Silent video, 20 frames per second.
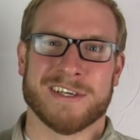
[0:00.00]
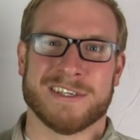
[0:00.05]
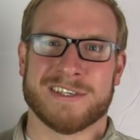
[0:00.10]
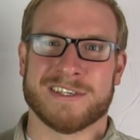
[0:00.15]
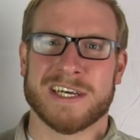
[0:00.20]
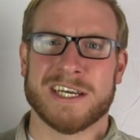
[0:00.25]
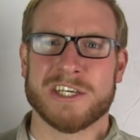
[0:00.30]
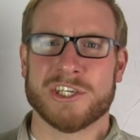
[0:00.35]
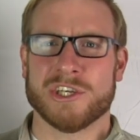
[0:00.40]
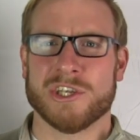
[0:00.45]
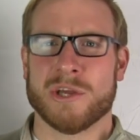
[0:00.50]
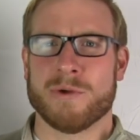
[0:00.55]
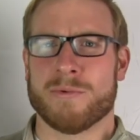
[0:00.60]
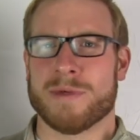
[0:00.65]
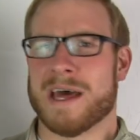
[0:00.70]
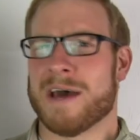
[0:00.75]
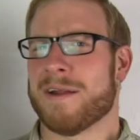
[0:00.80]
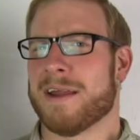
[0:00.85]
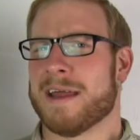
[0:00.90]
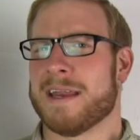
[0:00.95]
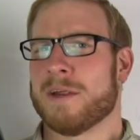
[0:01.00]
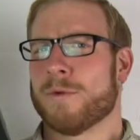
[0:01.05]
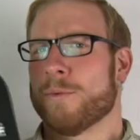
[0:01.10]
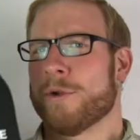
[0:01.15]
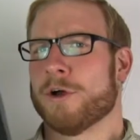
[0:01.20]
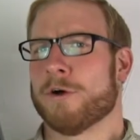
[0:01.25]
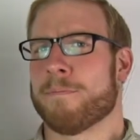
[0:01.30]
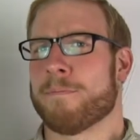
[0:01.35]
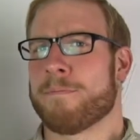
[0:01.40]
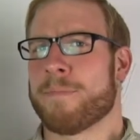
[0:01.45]
essentially without any
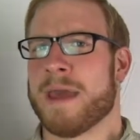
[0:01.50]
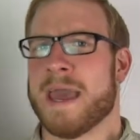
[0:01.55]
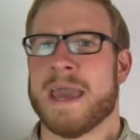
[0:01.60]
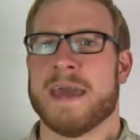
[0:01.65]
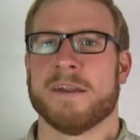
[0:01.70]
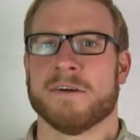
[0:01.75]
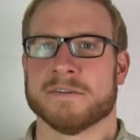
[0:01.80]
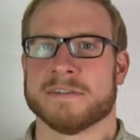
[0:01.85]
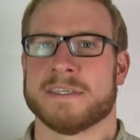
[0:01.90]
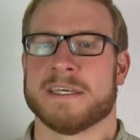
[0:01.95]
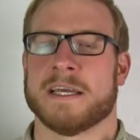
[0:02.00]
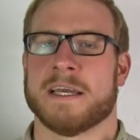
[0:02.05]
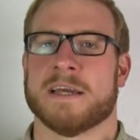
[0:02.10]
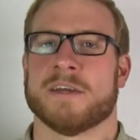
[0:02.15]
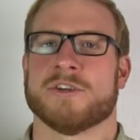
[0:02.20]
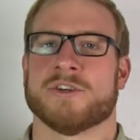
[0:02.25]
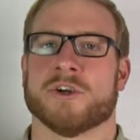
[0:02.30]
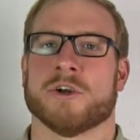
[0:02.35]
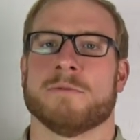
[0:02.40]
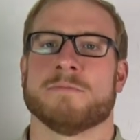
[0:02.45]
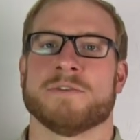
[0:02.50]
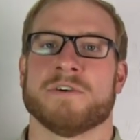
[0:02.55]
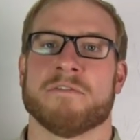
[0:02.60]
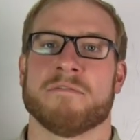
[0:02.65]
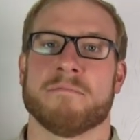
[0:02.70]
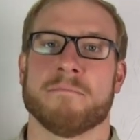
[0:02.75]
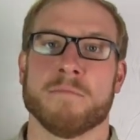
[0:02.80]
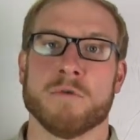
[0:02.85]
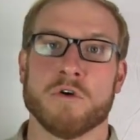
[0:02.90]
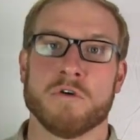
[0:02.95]
real penalty in terms
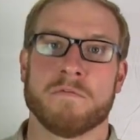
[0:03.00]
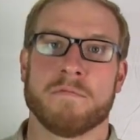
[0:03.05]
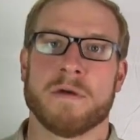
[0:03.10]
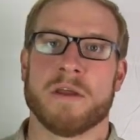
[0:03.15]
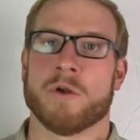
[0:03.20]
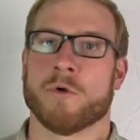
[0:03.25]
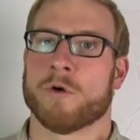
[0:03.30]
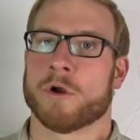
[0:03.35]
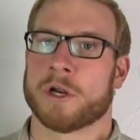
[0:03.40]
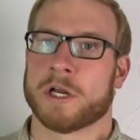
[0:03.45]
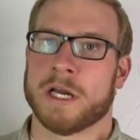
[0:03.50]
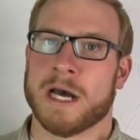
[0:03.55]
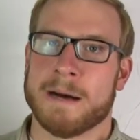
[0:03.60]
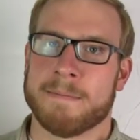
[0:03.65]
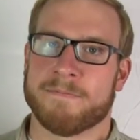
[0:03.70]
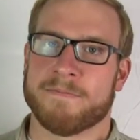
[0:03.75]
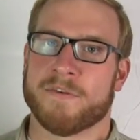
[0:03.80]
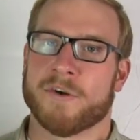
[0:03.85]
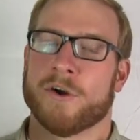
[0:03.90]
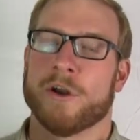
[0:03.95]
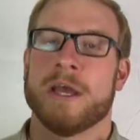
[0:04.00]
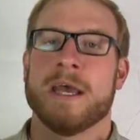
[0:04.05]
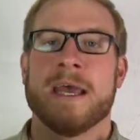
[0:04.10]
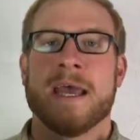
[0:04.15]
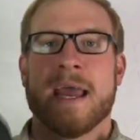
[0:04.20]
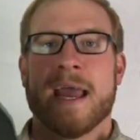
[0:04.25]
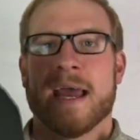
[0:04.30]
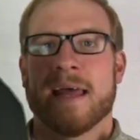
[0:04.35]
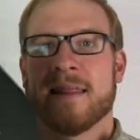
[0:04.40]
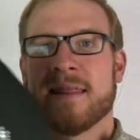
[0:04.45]
of movement or comfort,
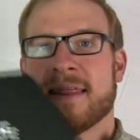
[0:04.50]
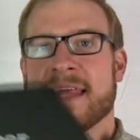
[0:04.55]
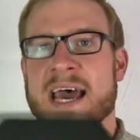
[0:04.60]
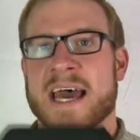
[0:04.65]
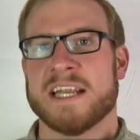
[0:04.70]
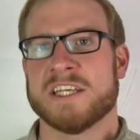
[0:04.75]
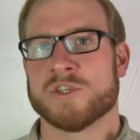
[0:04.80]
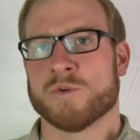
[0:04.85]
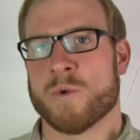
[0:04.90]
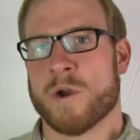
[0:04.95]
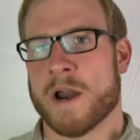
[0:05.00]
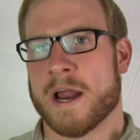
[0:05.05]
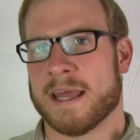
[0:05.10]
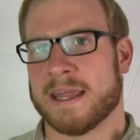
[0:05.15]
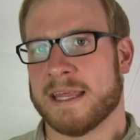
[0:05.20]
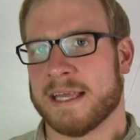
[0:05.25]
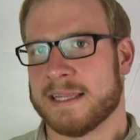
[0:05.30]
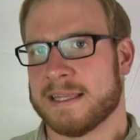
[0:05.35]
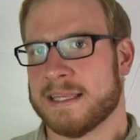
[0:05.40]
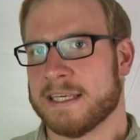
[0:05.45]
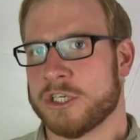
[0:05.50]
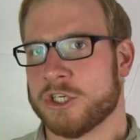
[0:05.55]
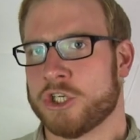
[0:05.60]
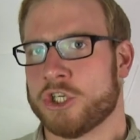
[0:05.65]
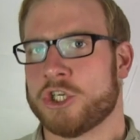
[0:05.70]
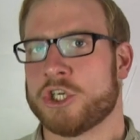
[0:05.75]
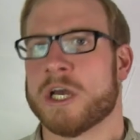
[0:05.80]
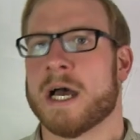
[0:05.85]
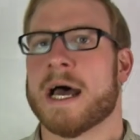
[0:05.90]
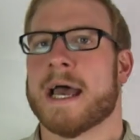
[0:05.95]
and that is where I think these
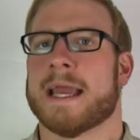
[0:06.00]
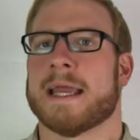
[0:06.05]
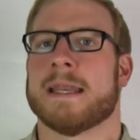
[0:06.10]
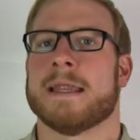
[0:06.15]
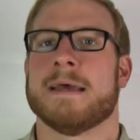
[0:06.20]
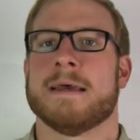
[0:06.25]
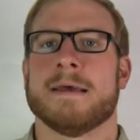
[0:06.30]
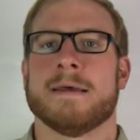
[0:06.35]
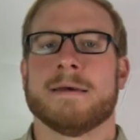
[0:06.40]
shine.